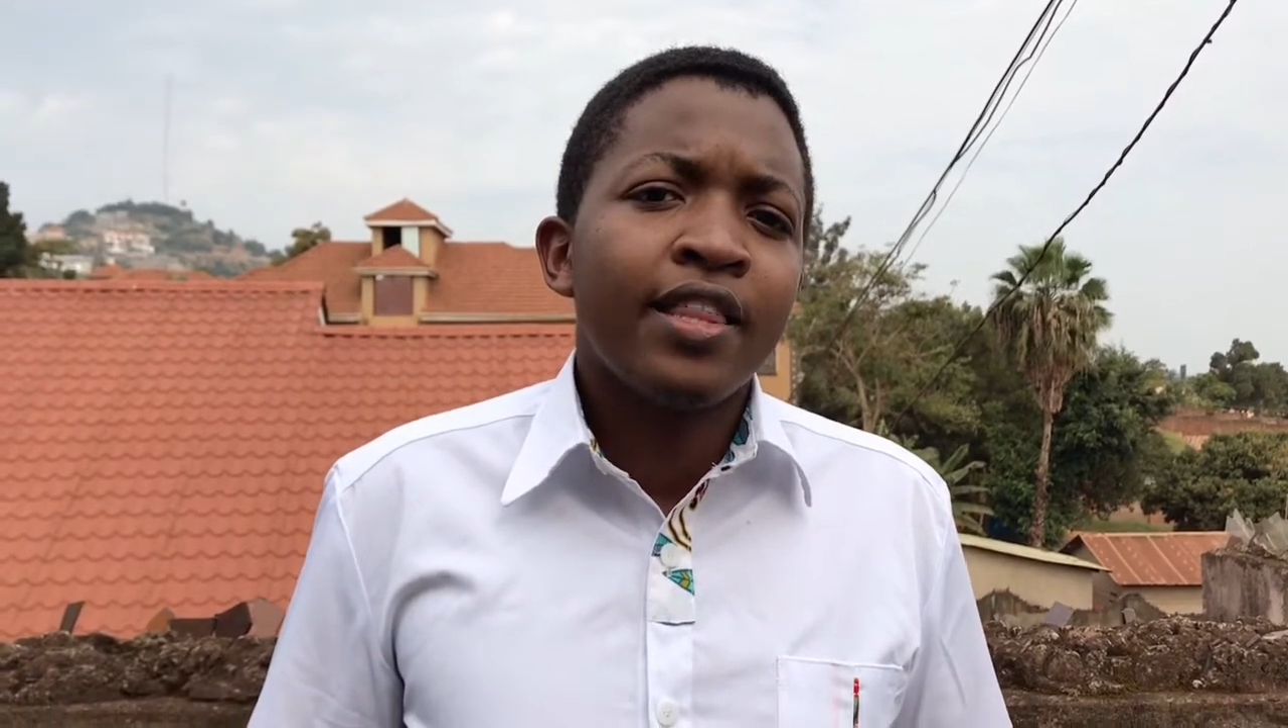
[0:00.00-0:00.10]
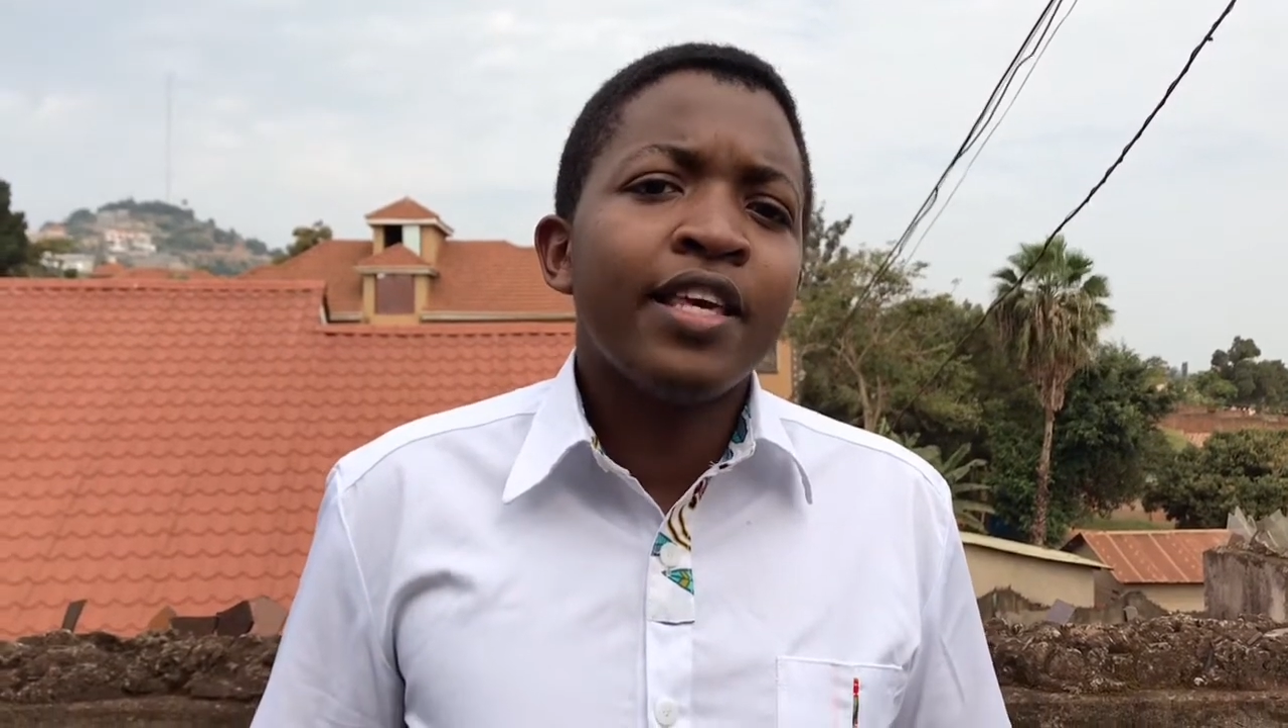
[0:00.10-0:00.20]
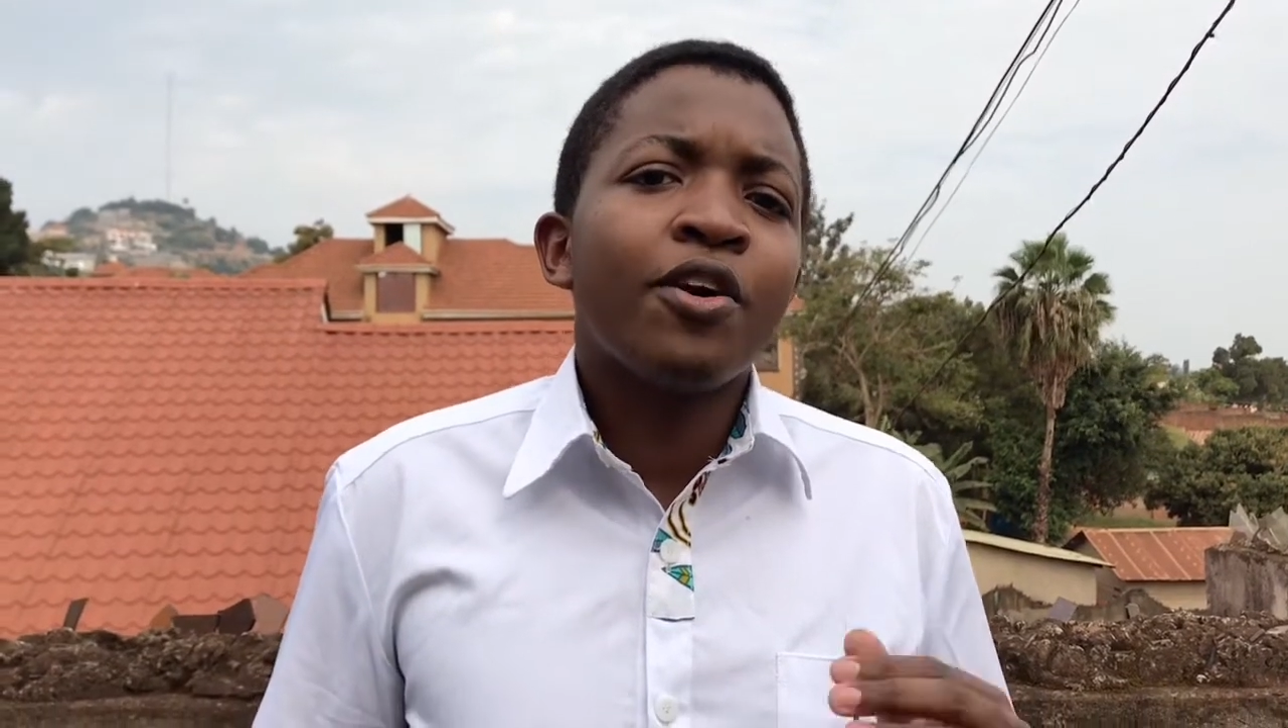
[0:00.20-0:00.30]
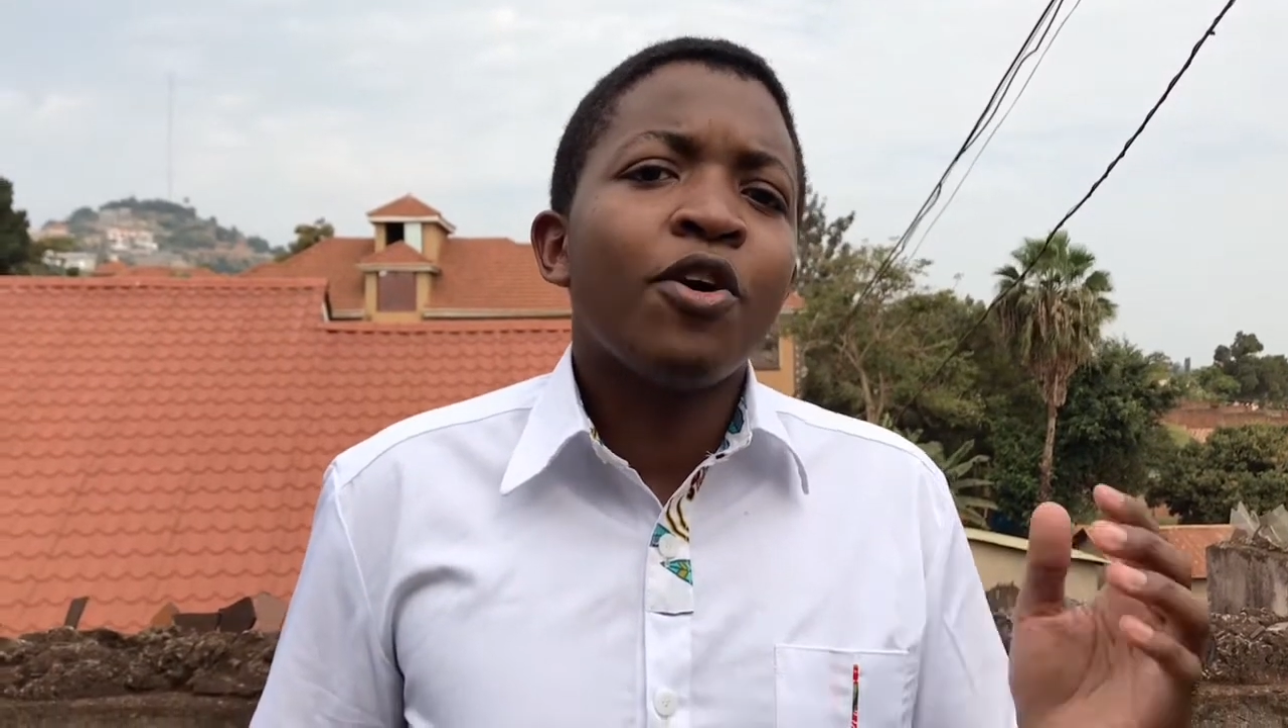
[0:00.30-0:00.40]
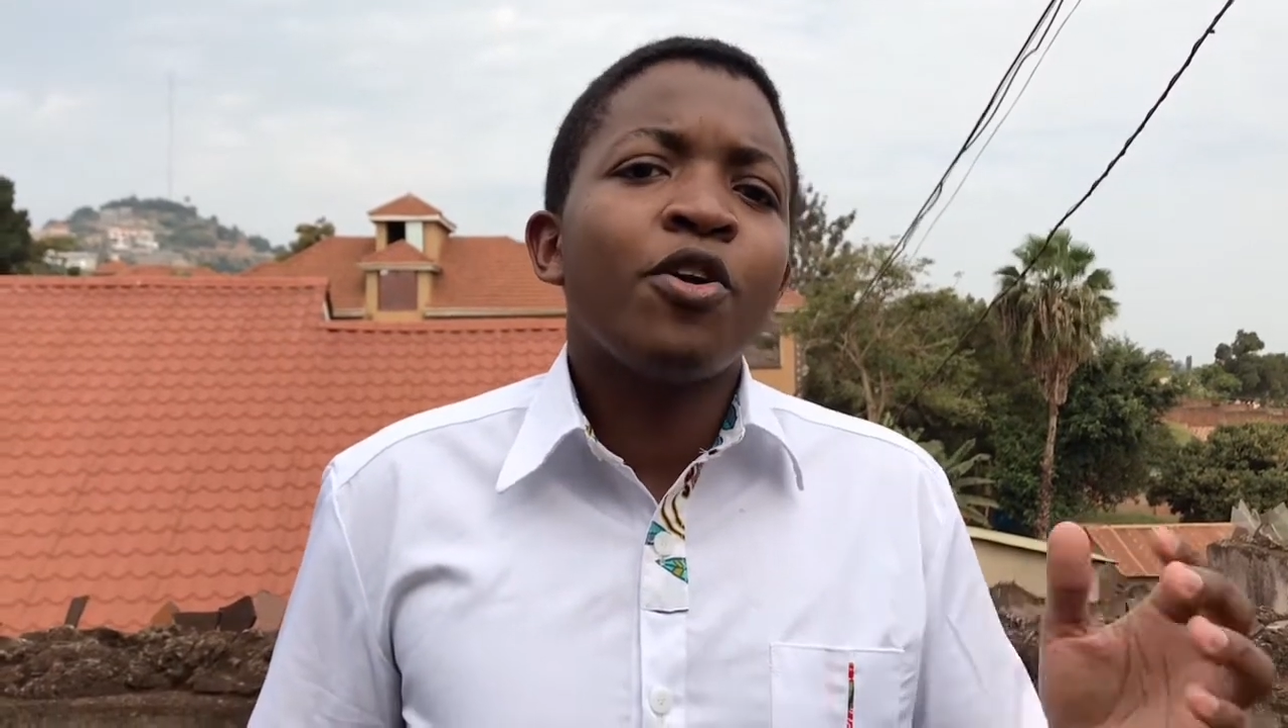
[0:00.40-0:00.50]

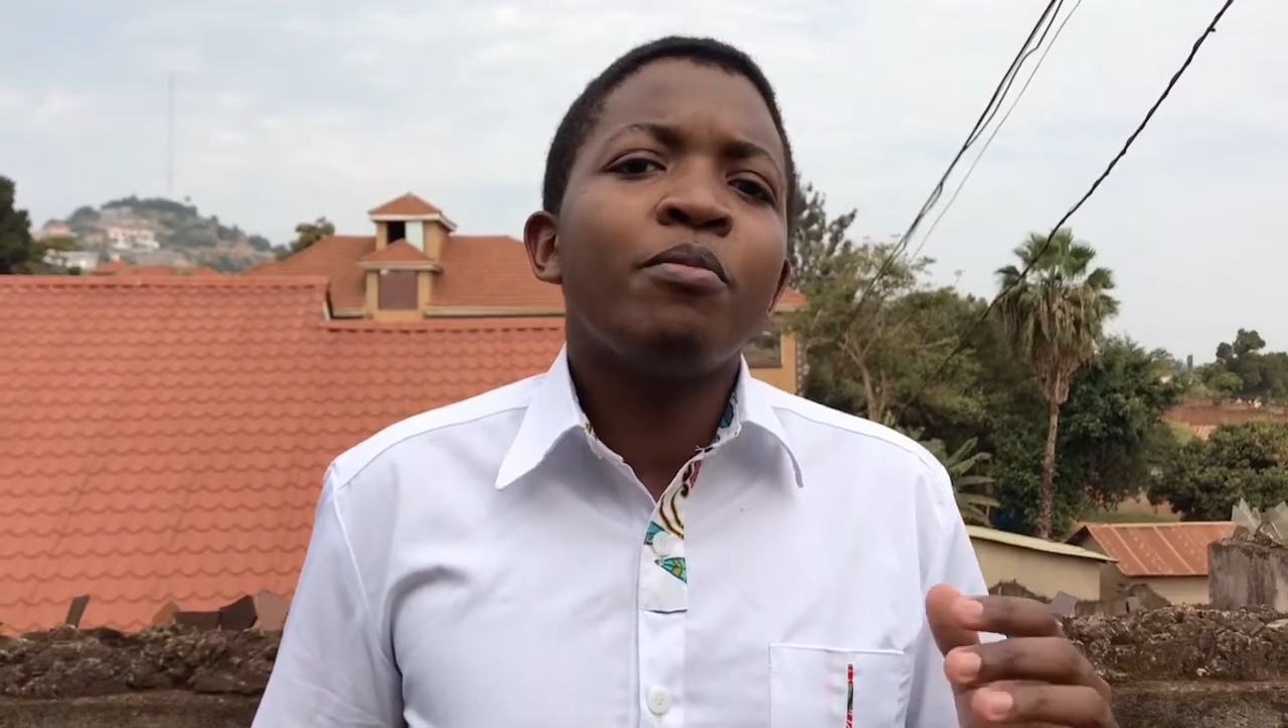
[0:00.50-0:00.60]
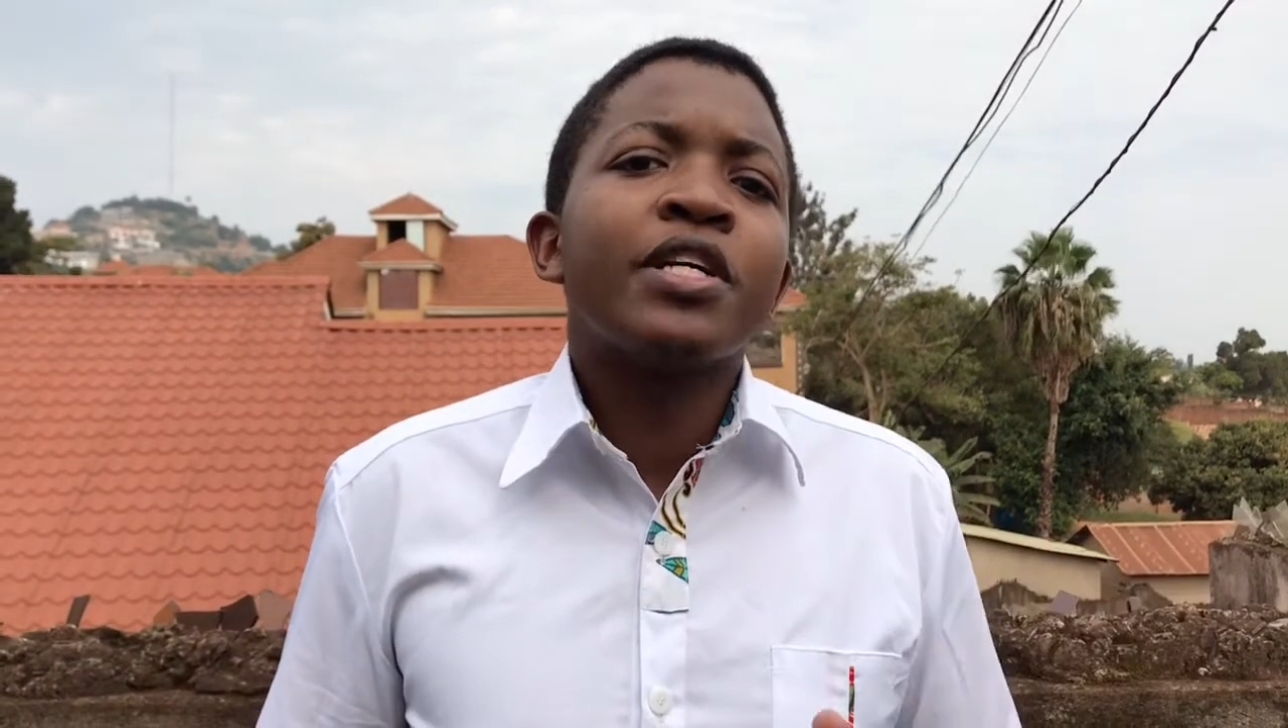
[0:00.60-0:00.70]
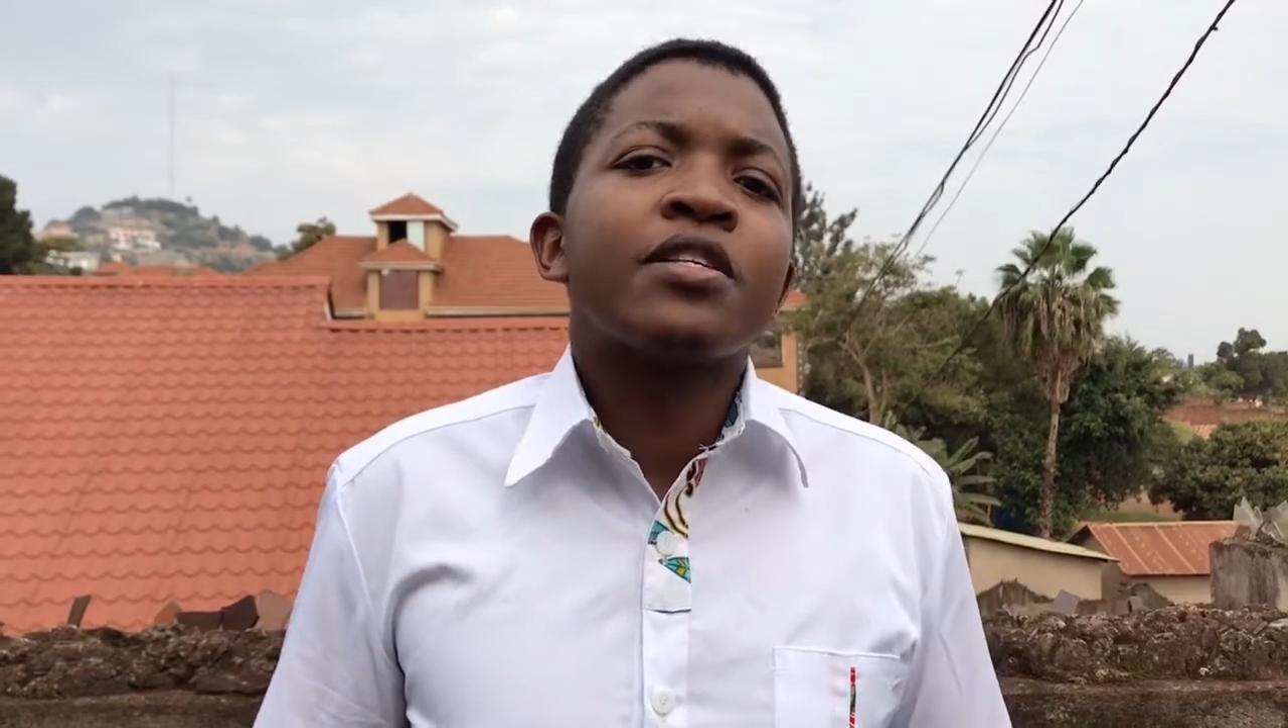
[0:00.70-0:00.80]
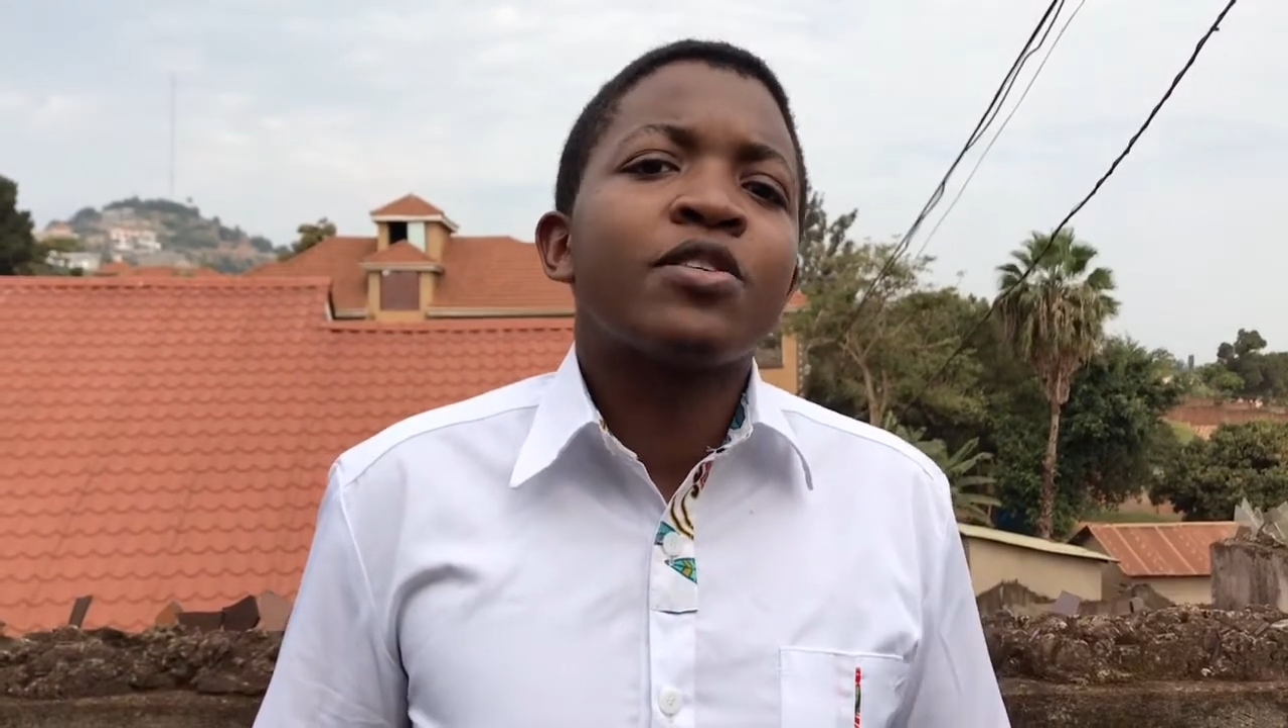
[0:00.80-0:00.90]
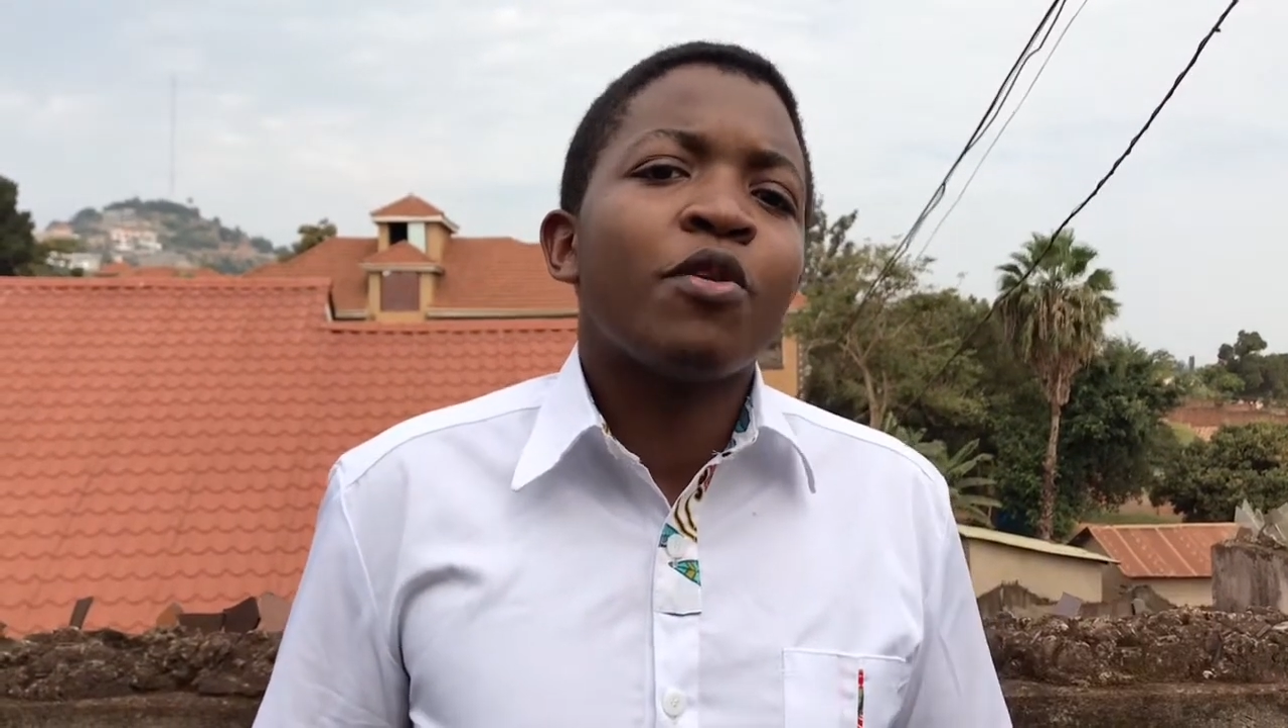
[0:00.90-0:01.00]
the economics